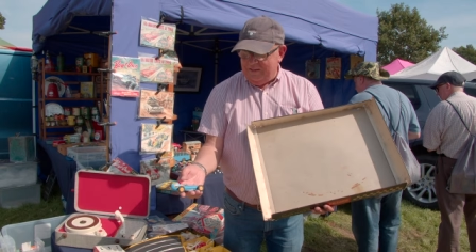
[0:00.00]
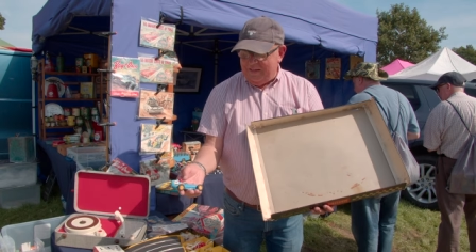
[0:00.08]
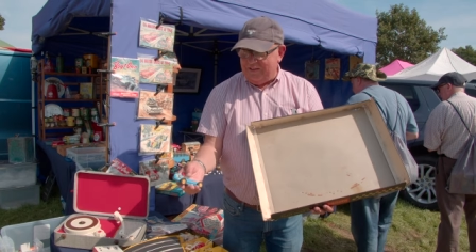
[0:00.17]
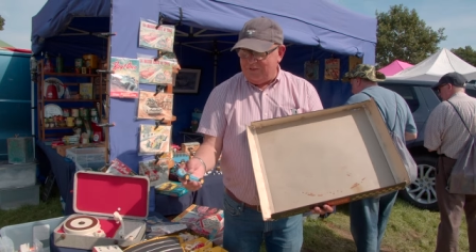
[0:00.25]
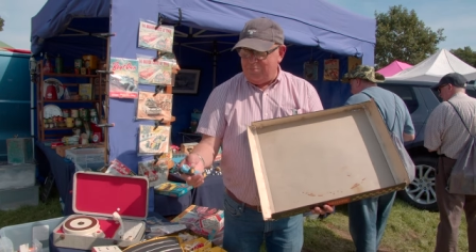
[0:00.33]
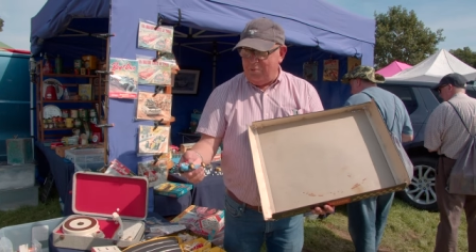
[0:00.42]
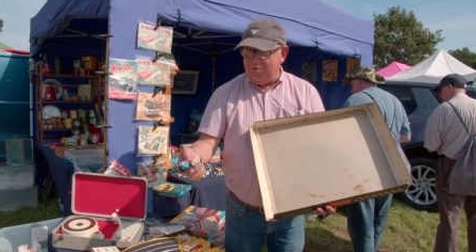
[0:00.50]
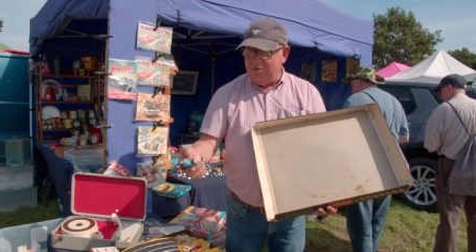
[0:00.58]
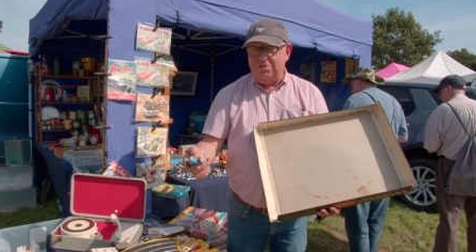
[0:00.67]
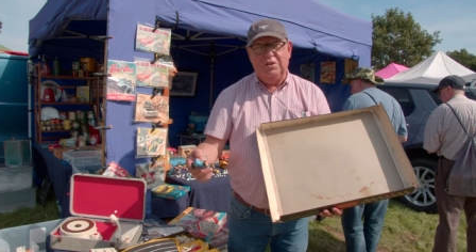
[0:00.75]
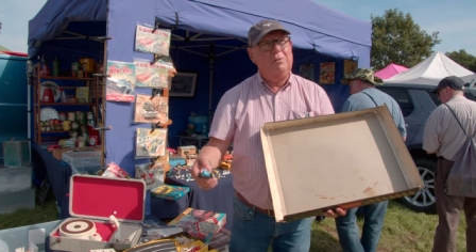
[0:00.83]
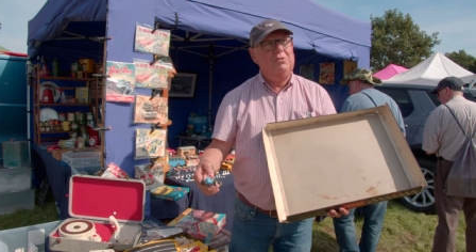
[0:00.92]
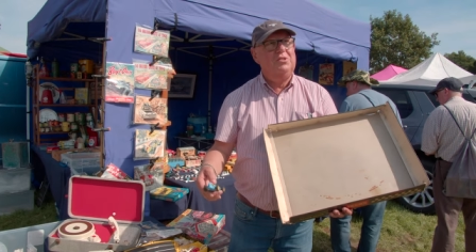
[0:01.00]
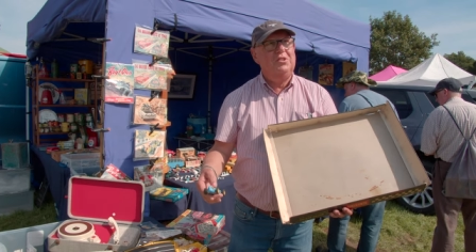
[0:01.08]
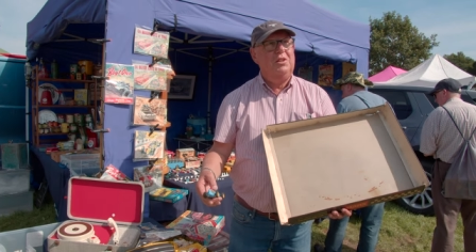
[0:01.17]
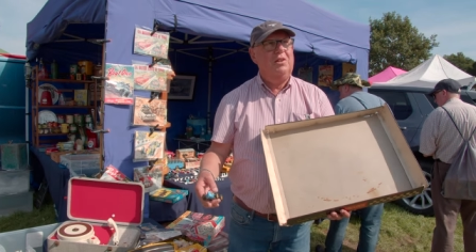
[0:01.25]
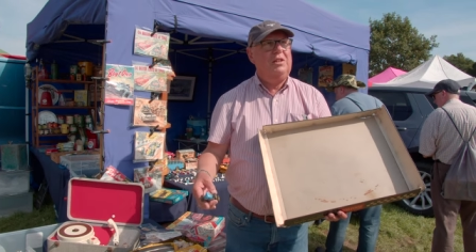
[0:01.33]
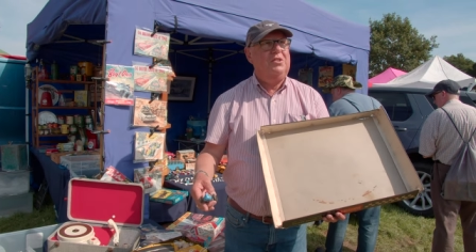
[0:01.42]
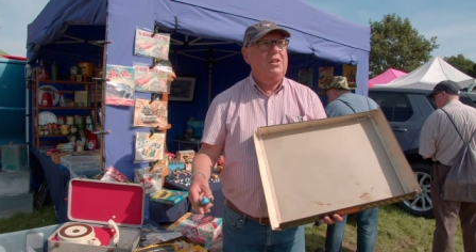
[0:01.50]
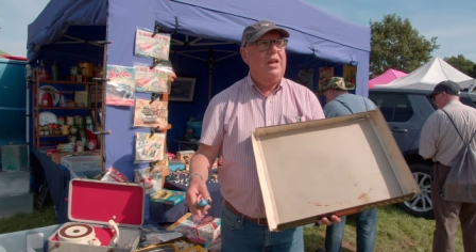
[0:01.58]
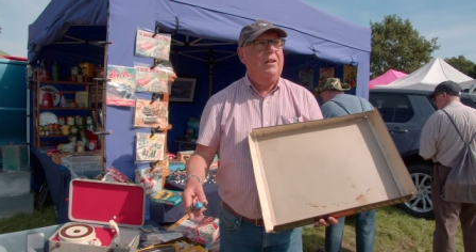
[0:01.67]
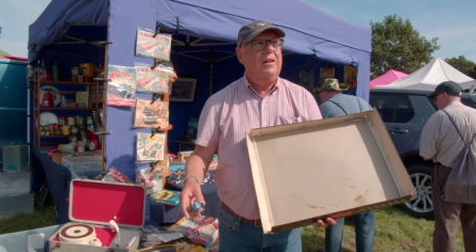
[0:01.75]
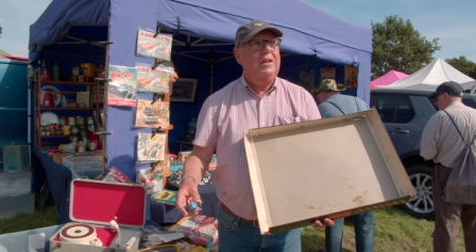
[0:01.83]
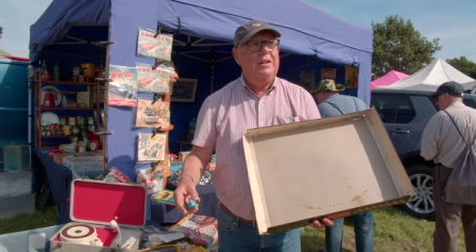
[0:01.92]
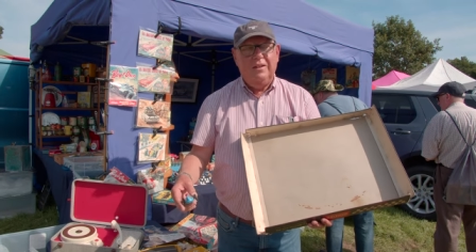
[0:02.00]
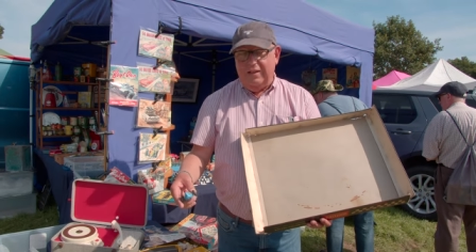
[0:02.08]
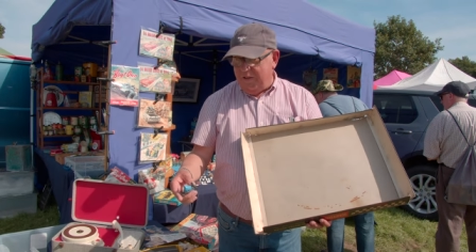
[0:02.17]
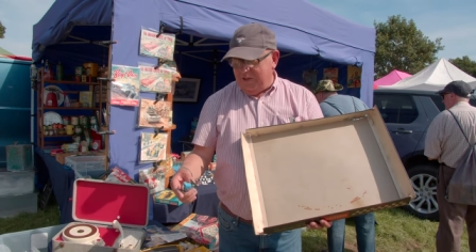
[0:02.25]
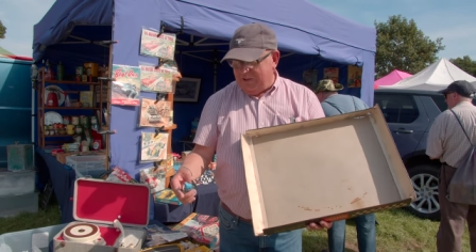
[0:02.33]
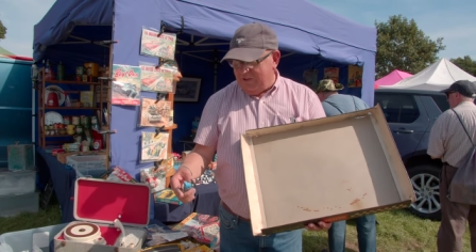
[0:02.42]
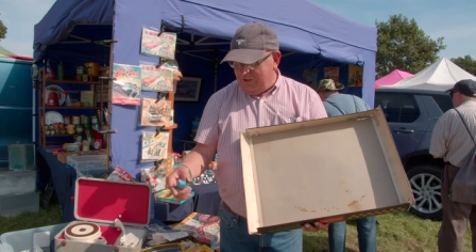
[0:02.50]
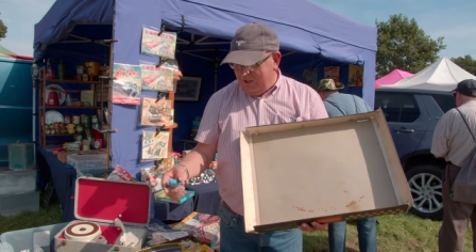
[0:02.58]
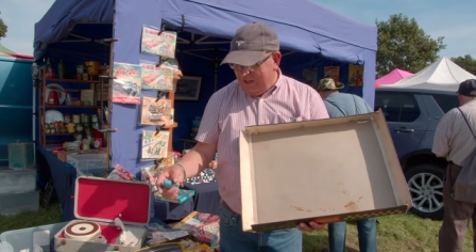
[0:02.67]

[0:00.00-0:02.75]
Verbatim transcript: that's what distinguishes an early set i think that the